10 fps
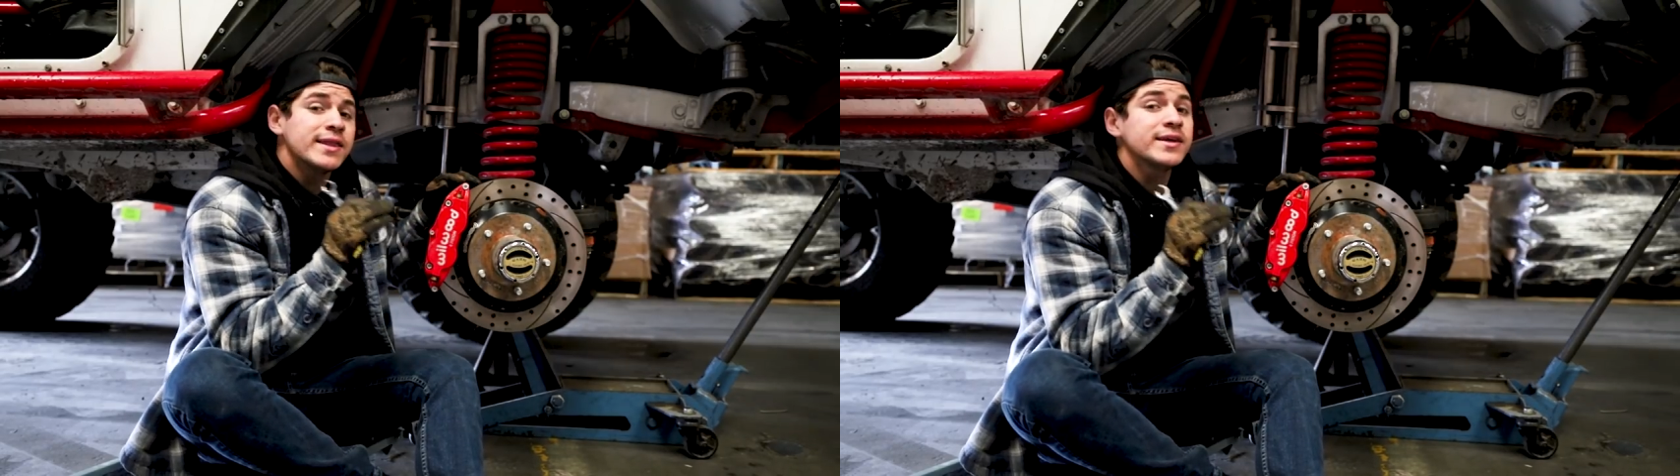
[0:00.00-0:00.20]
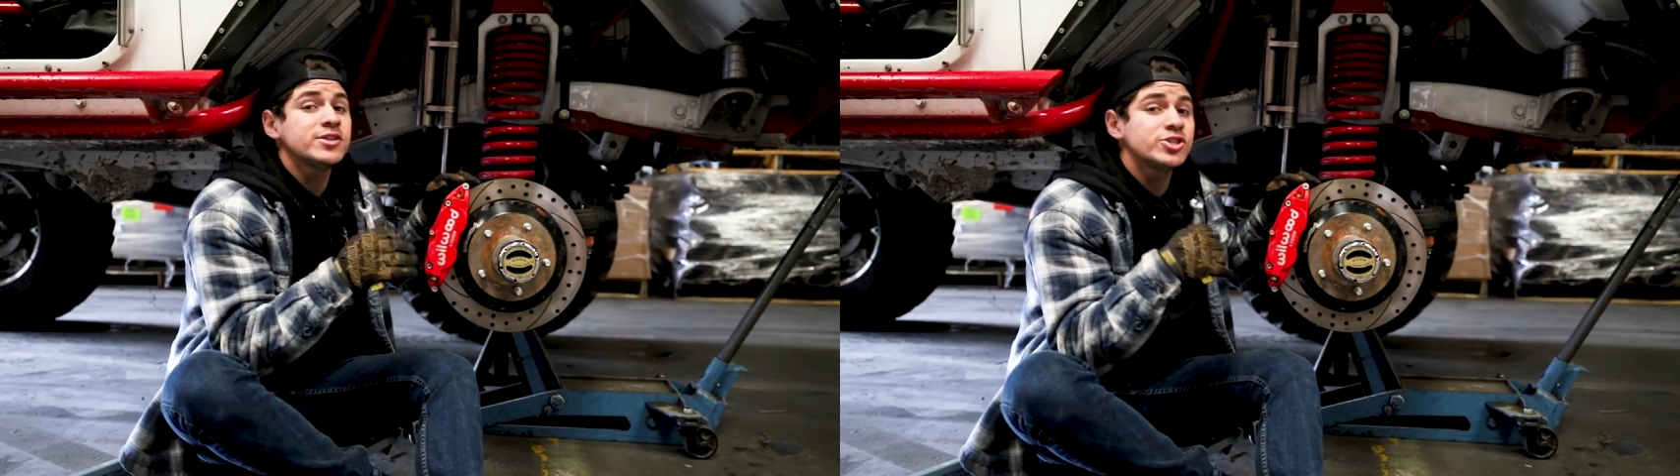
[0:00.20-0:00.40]

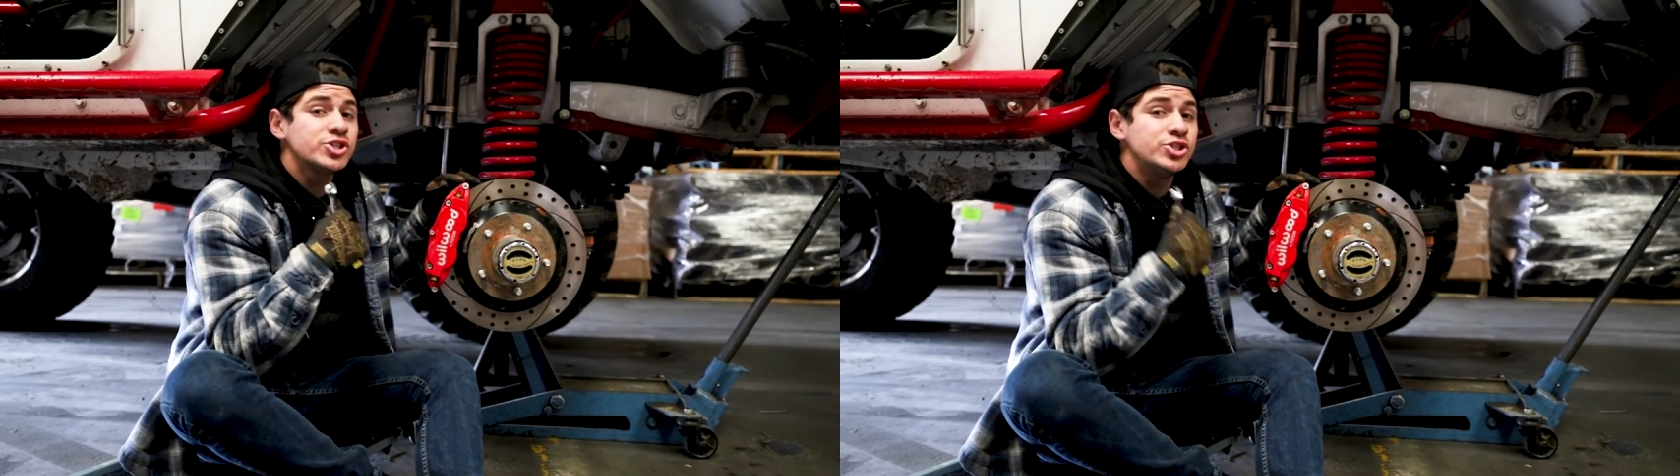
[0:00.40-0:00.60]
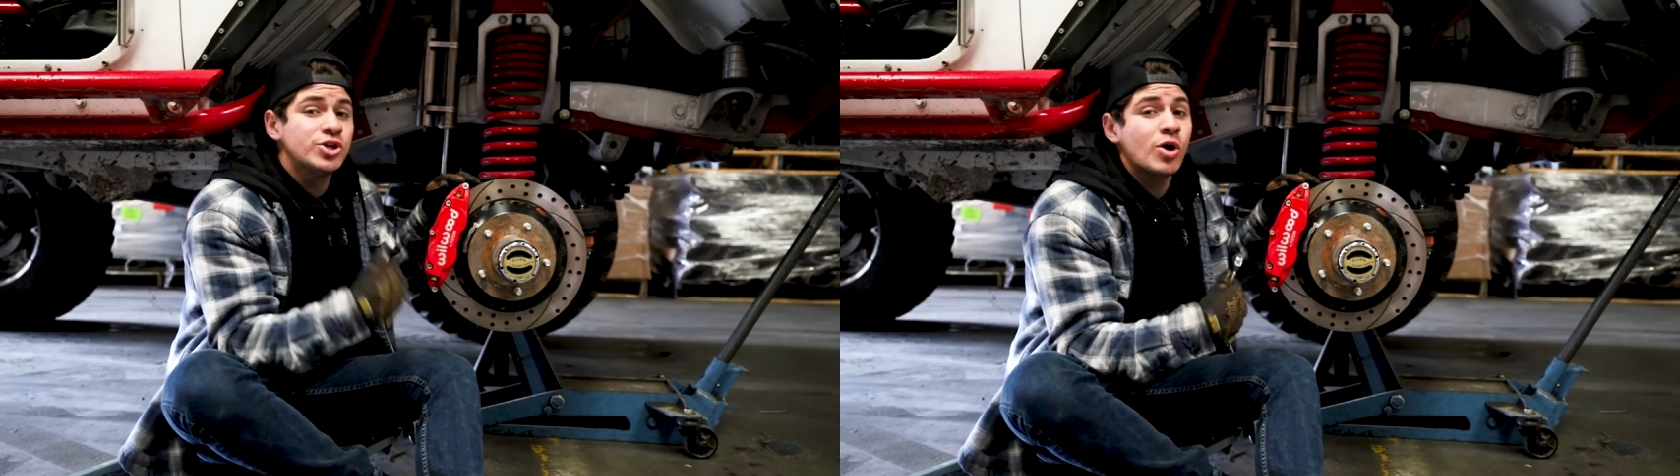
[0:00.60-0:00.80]
they
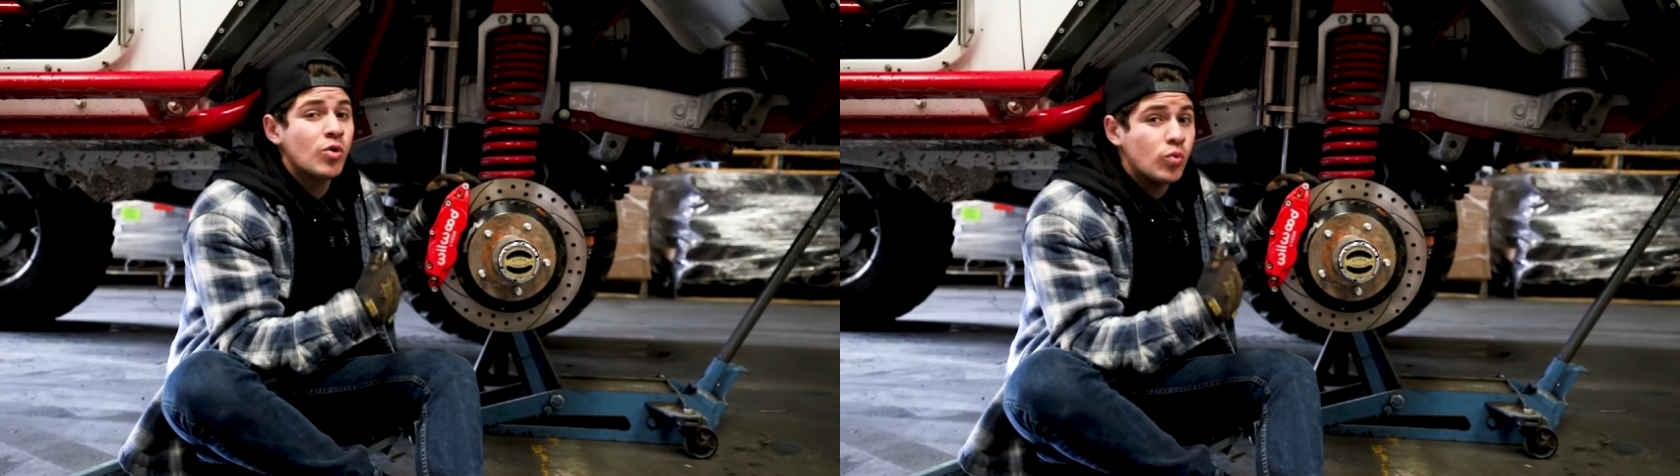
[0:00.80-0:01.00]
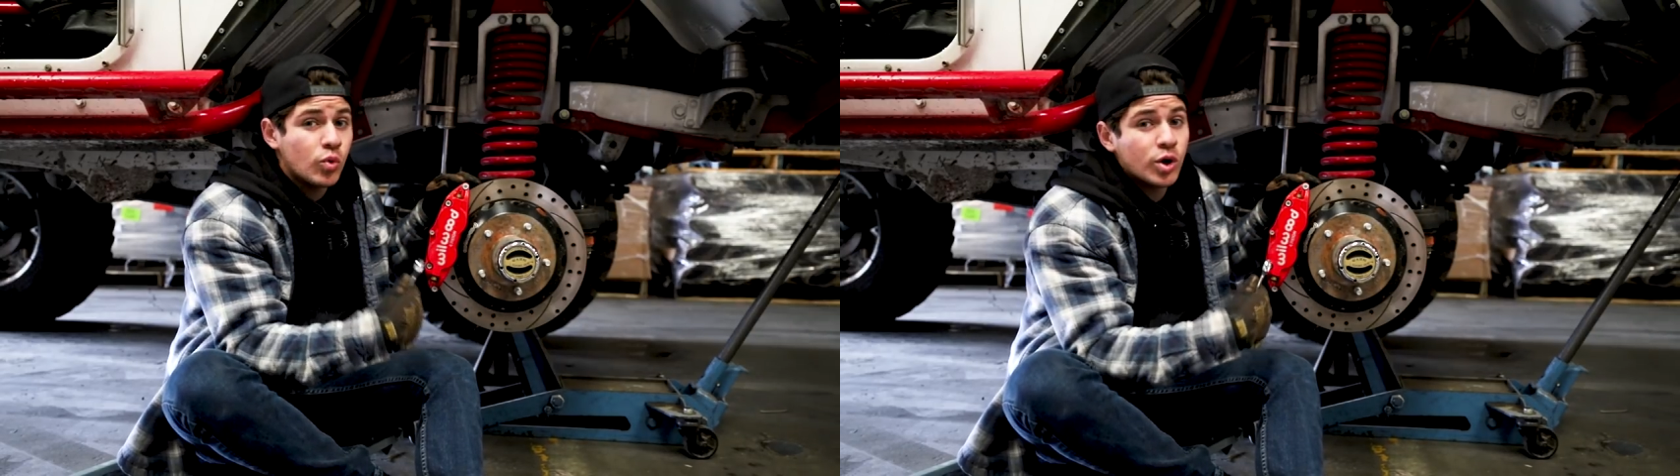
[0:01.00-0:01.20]
just
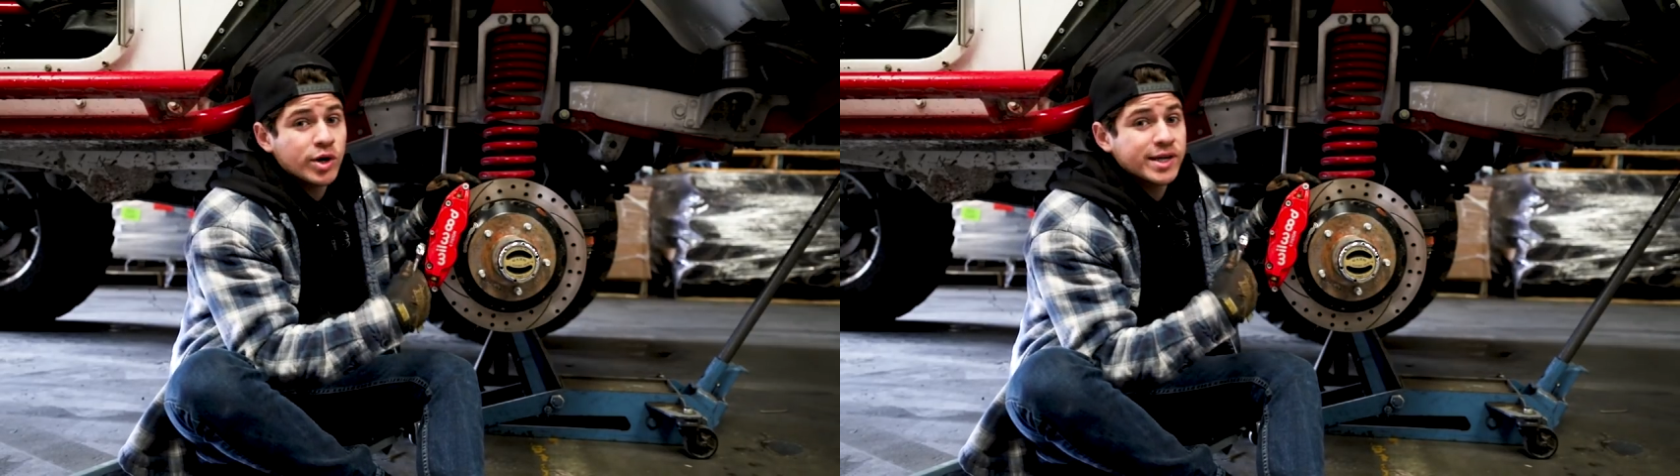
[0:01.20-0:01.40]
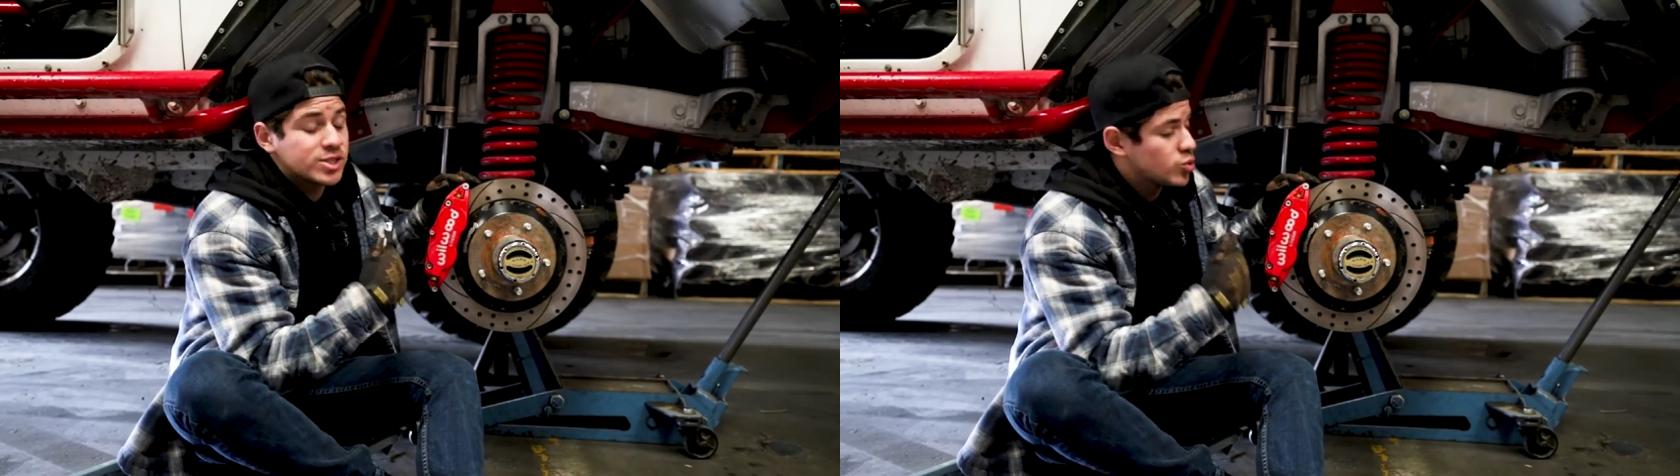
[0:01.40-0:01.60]
don't
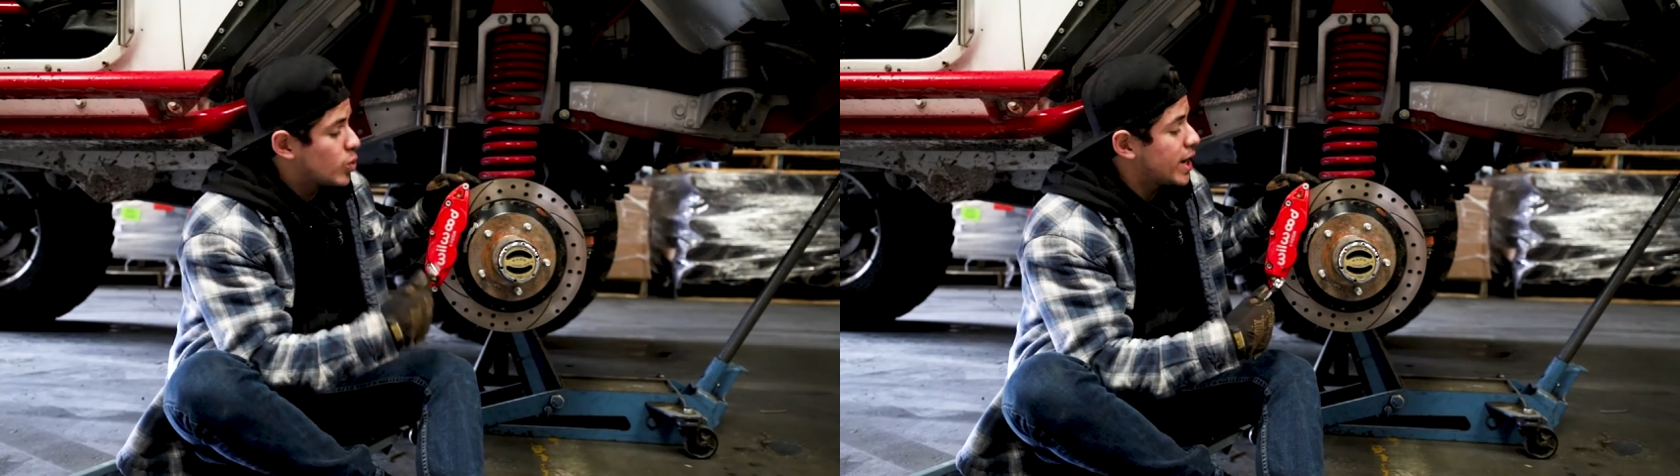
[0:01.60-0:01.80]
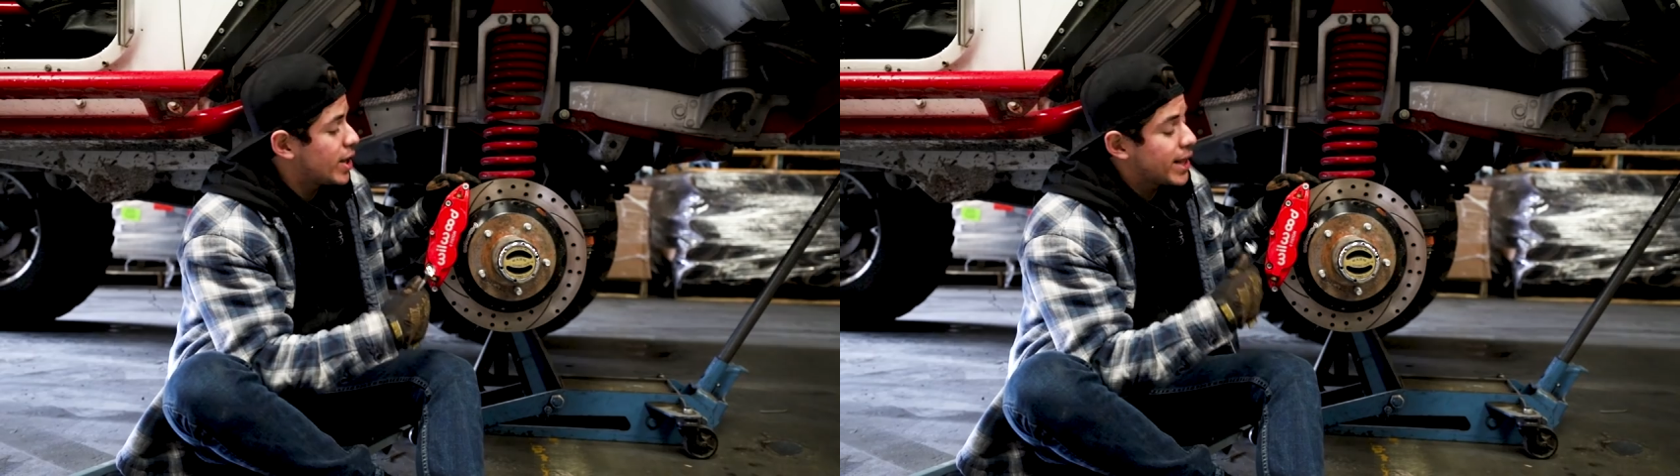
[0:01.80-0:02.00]
work as
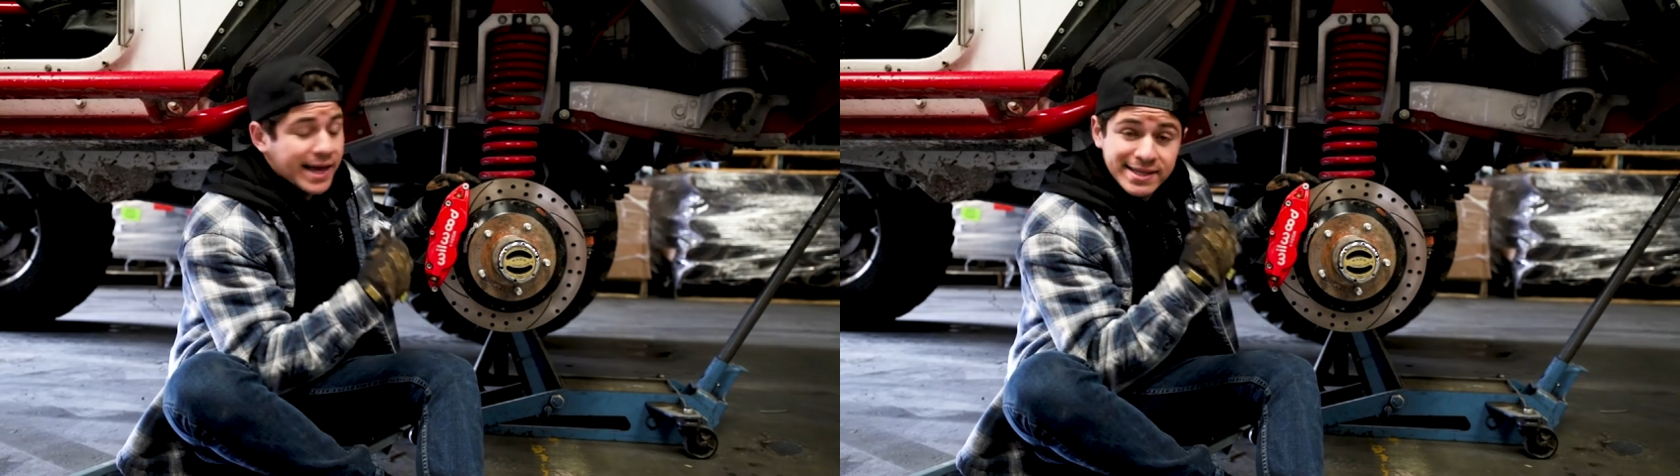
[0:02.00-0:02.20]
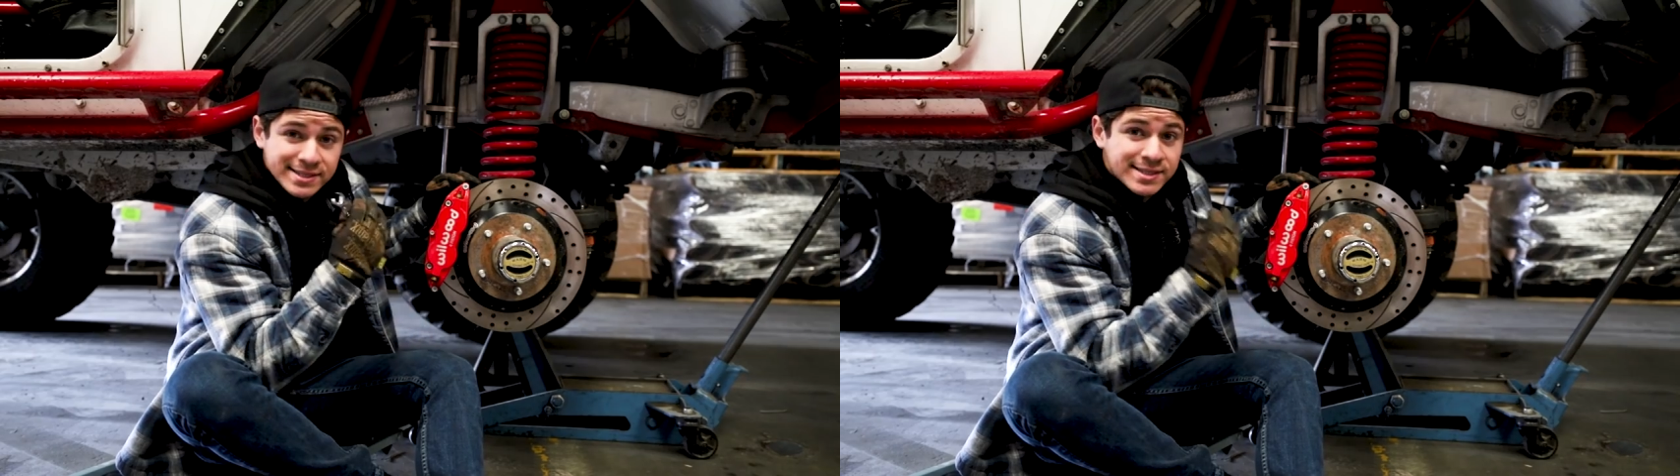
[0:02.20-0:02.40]
well
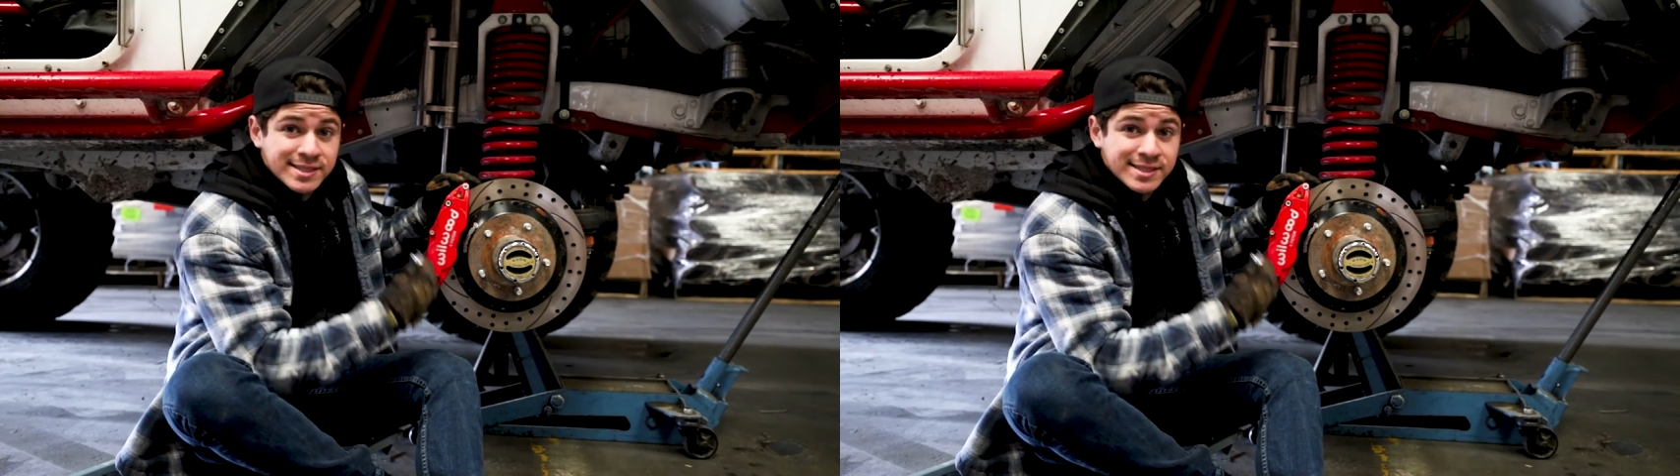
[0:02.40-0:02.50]
as